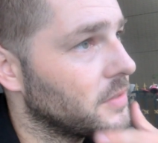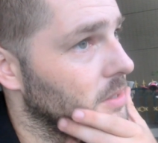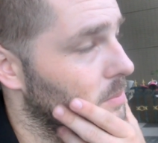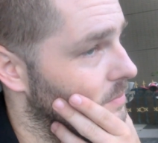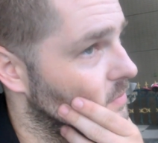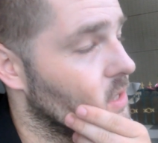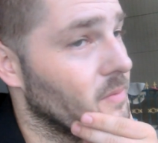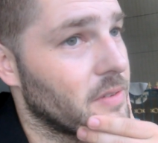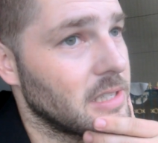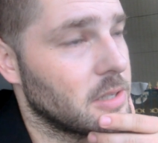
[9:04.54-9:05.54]
of some
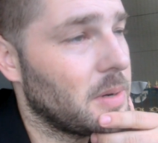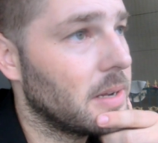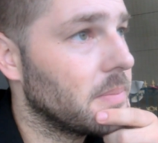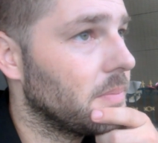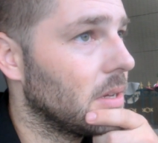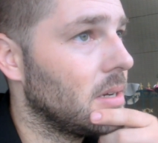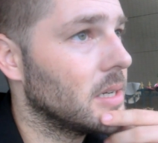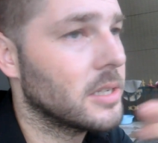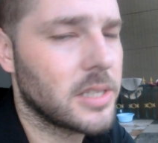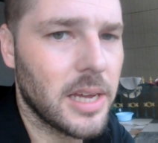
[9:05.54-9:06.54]
friends of mine,
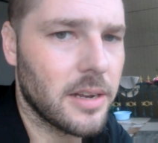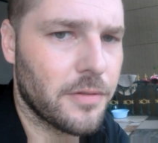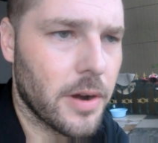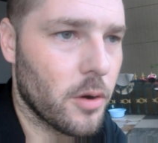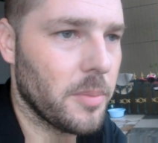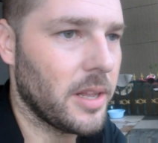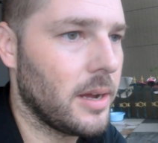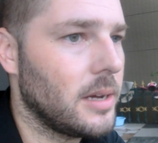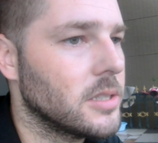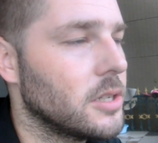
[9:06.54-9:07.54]
because they had a free room in
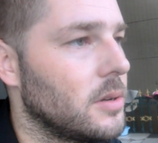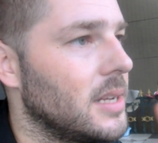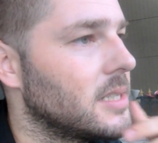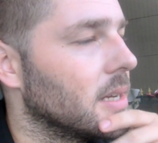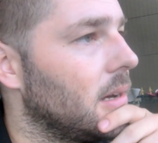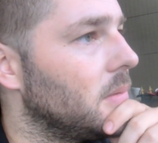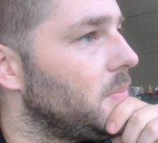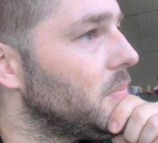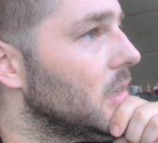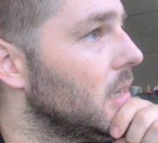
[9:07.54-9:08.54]
their house they were letting out.
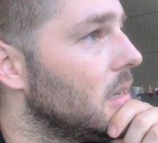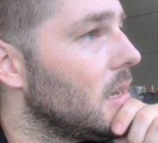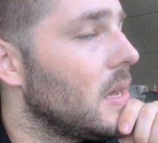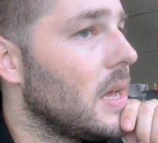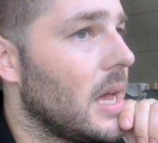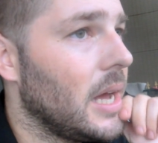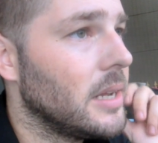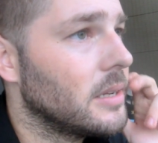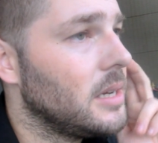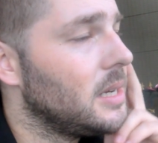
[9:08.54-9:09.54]

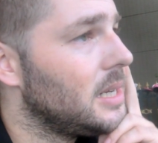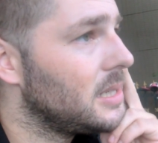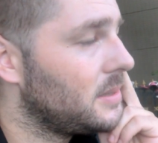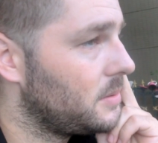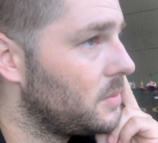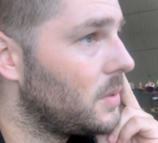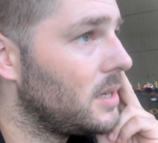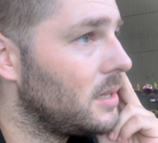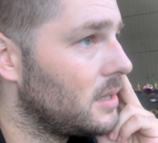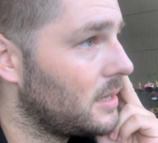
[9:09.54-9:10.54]
And
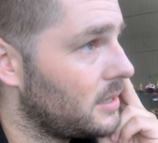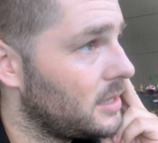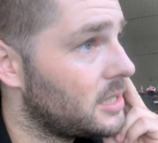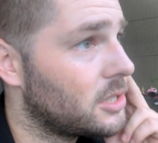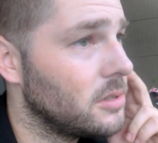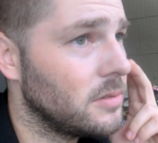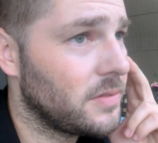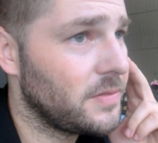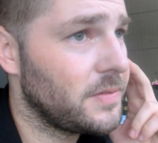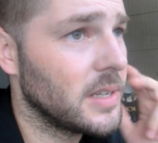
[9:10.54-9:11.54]
well, he soon
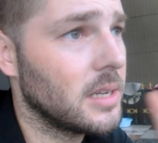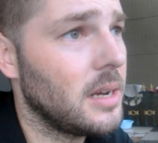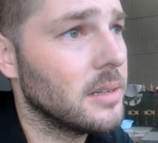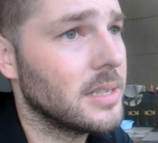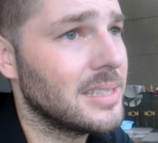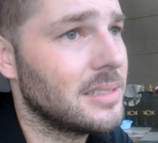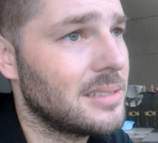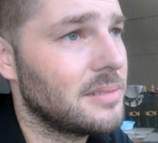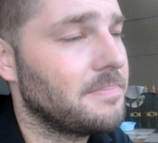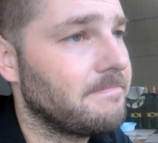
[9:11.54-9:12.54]
figured out that
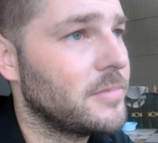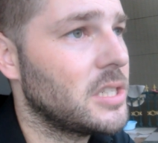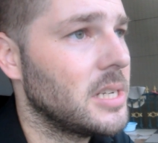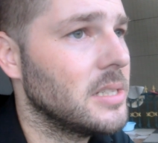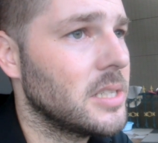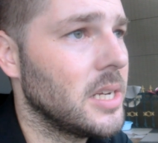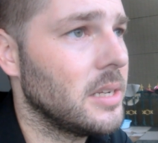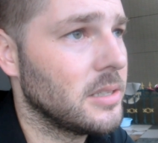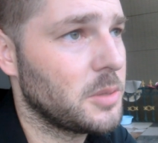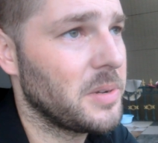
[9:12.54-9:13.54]

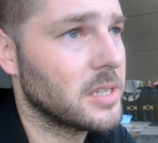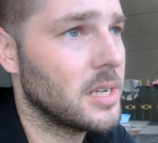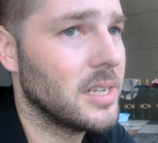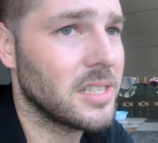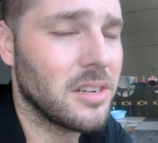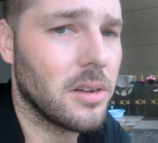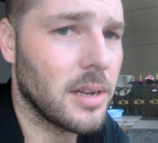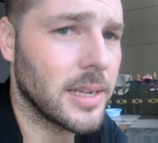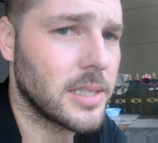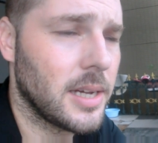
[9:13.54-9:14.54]
Shenzhen especially is not
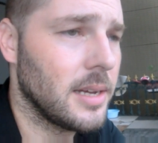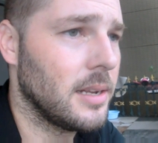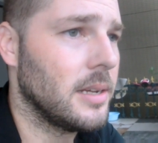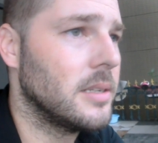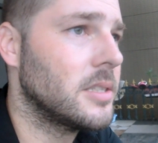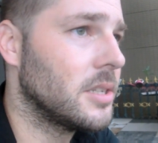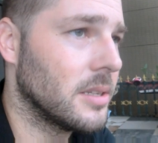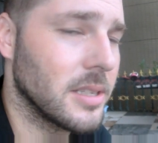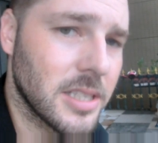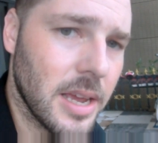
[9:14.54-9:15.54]
like Thailand. It's
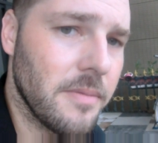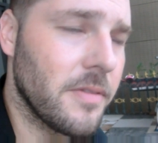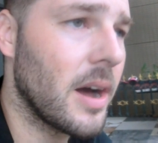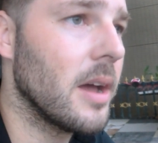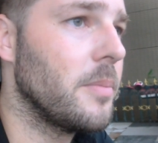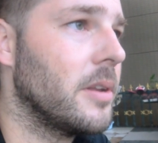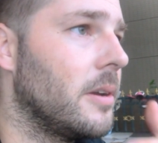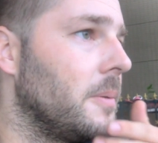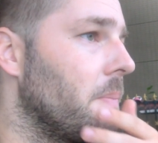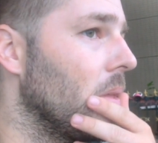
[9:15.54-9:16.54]
not the same vibe, you
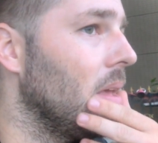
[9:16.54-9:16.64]
know.